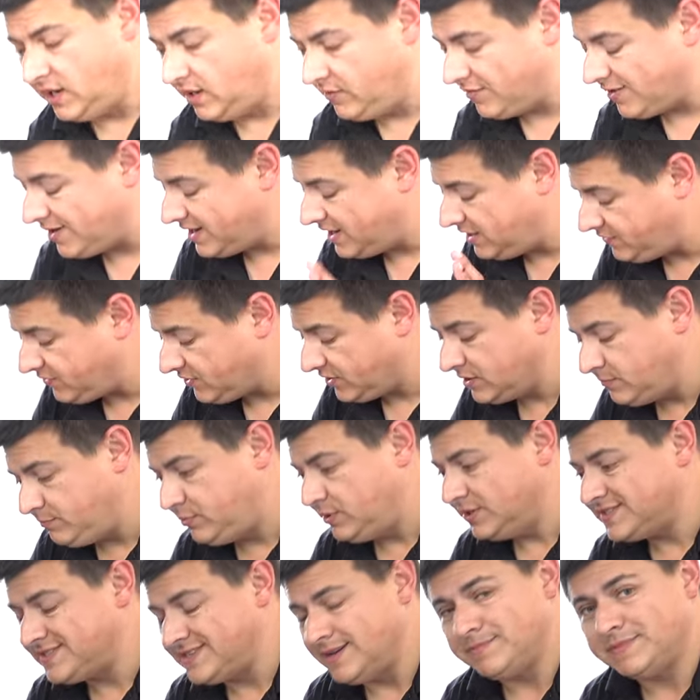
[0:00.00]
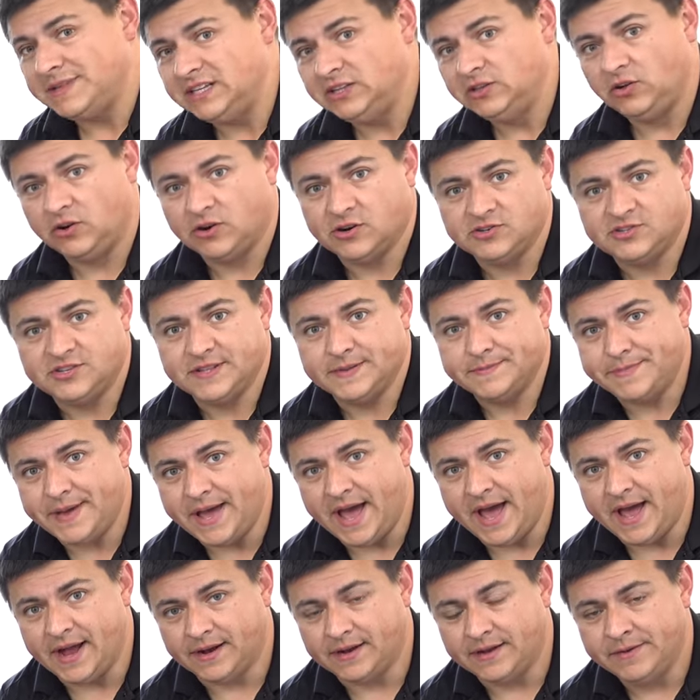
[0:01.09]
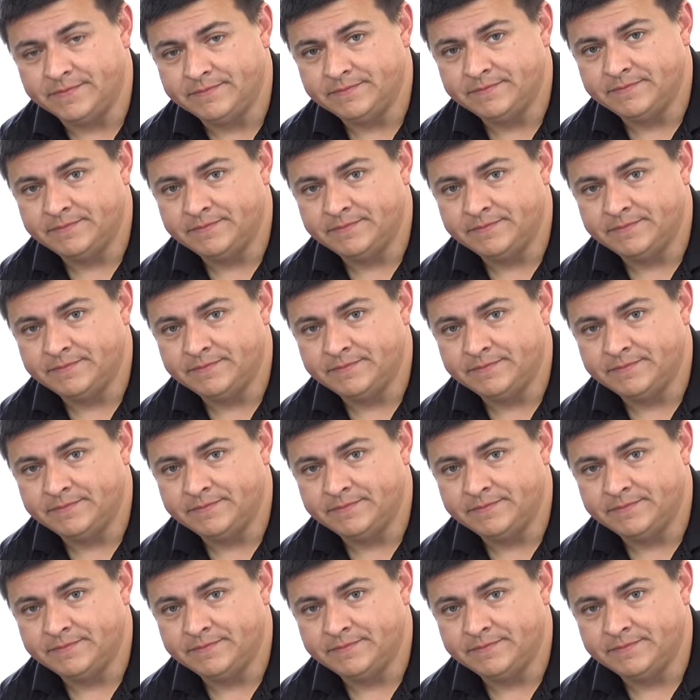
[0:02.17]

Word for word: cover if you're gonna put something large in the back.